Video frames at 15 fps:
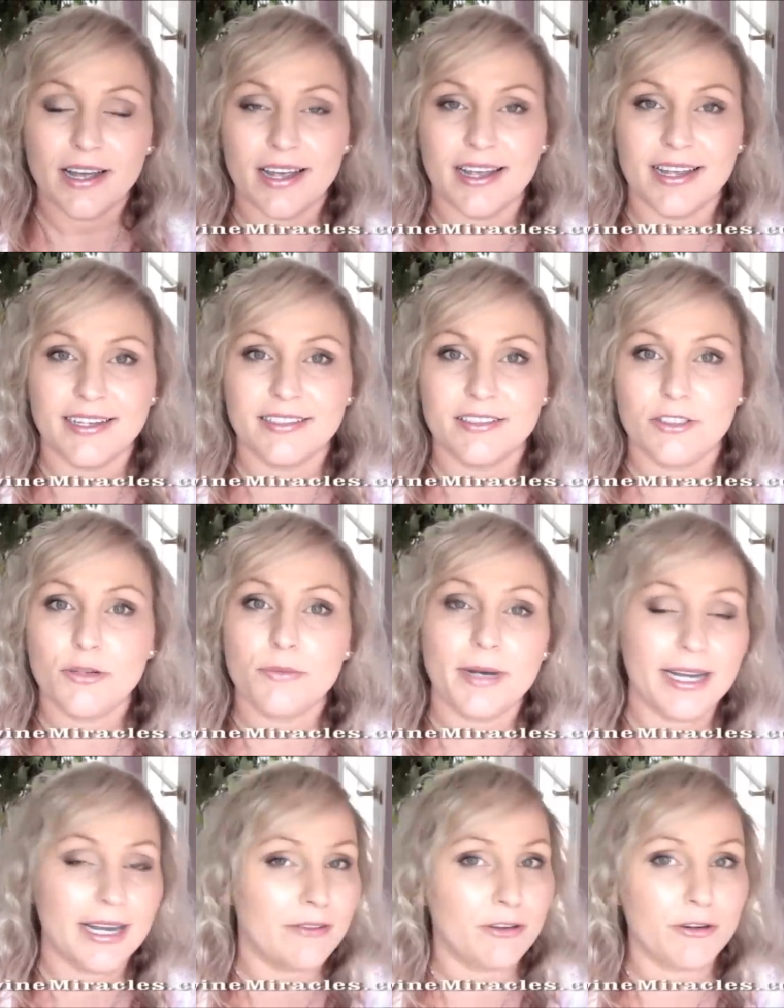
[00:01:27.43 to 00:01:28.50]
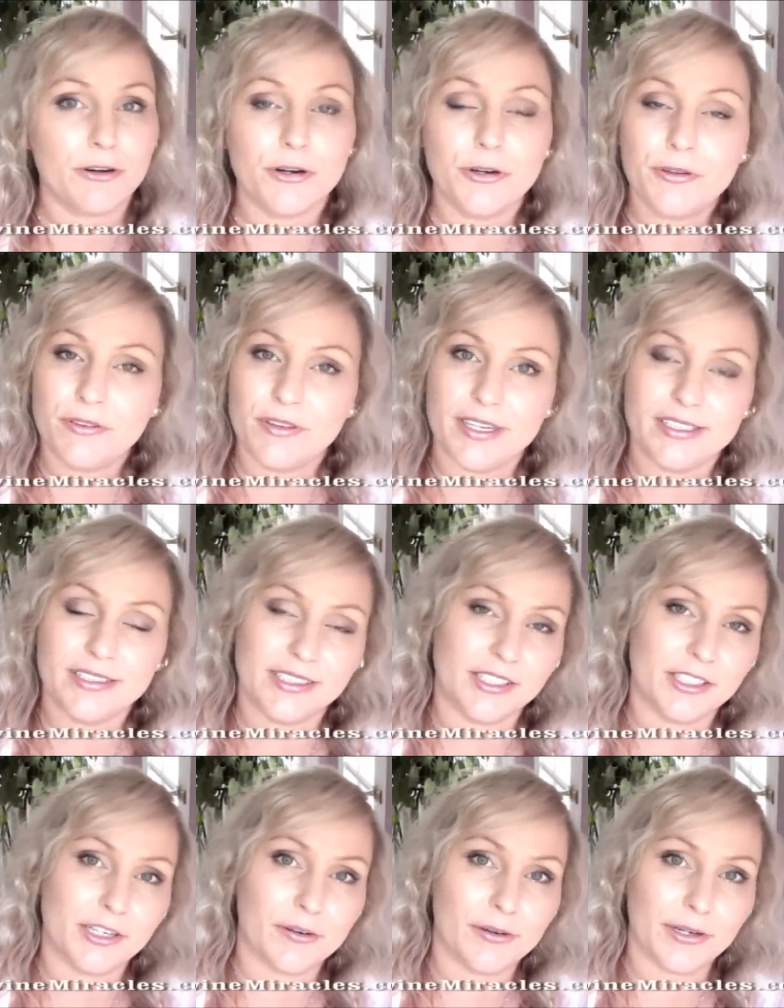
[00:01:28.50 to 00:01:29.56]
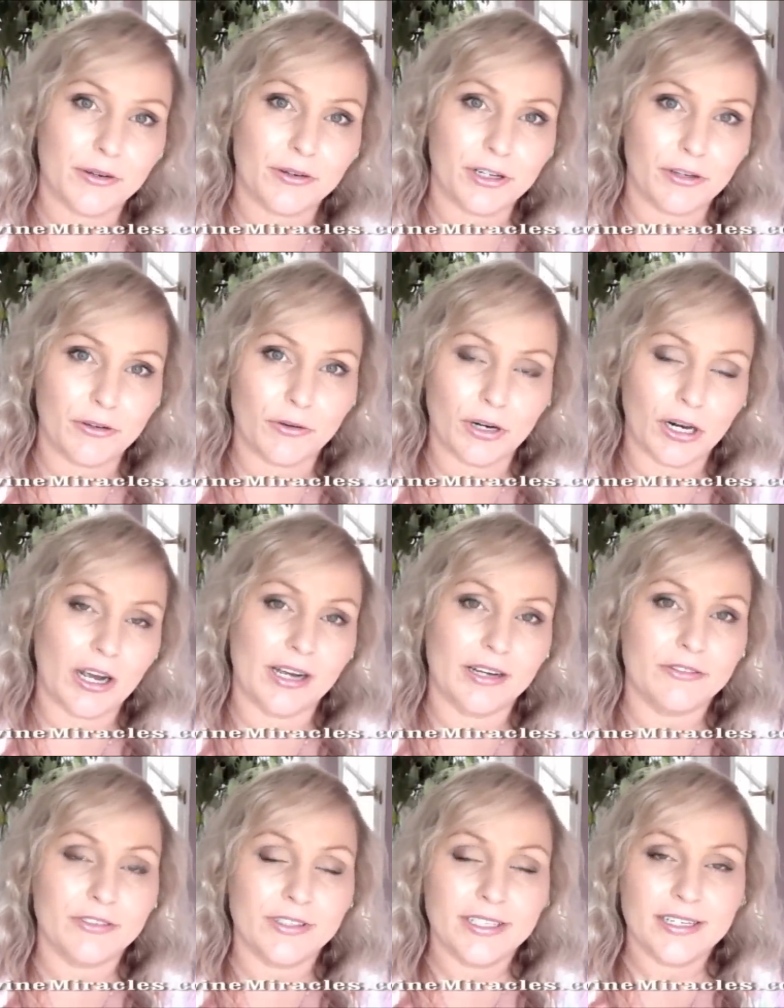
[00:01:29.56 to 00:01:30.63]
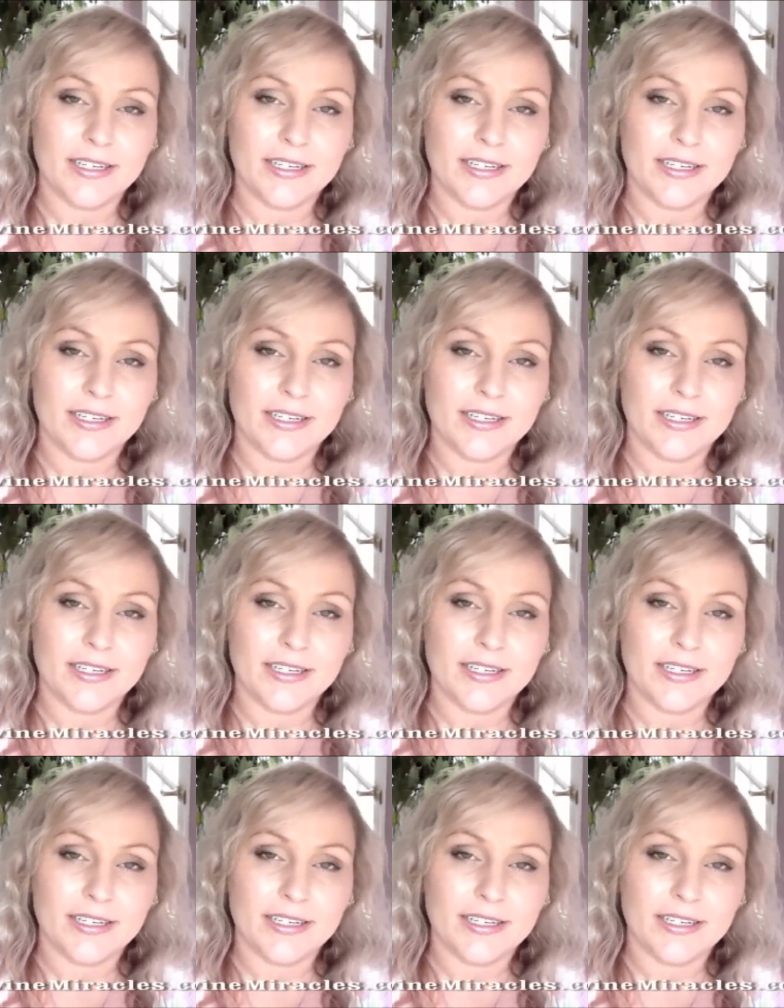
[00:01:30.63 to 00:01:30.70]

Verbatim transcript: and you may have your own things that are going on in your life,